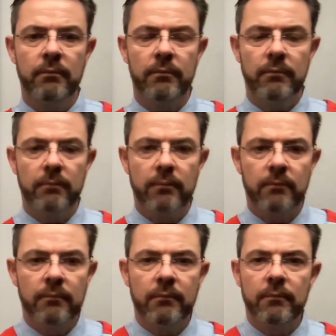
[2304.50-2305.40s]

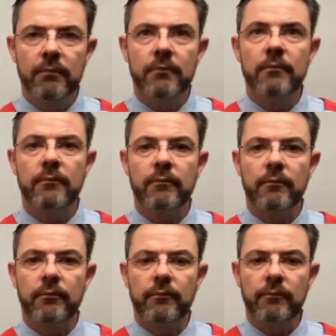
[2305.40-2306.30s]

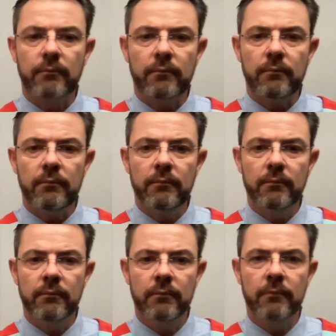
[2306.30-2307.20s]

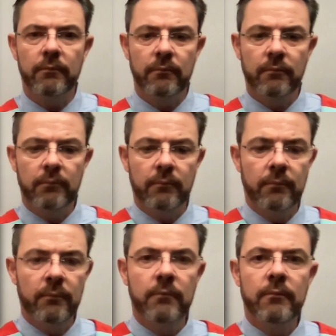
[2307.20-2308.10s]

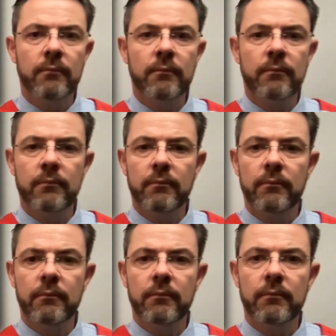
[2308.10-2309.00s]

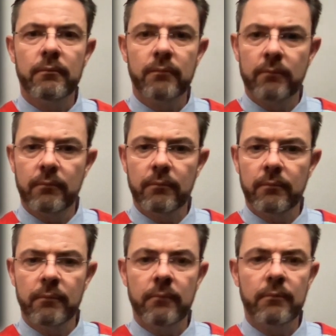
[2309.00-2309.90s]

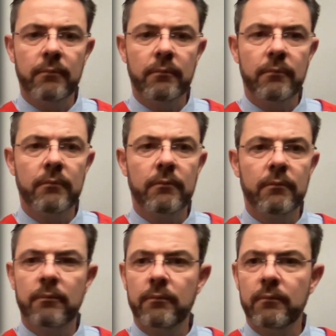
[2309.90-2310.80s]

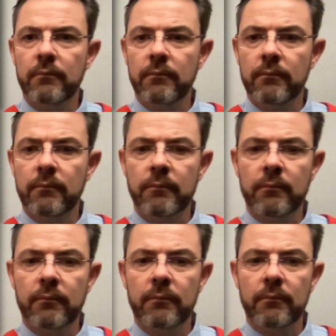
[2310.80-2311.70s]

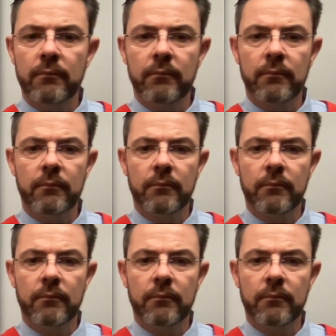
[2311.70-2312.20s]
(silence)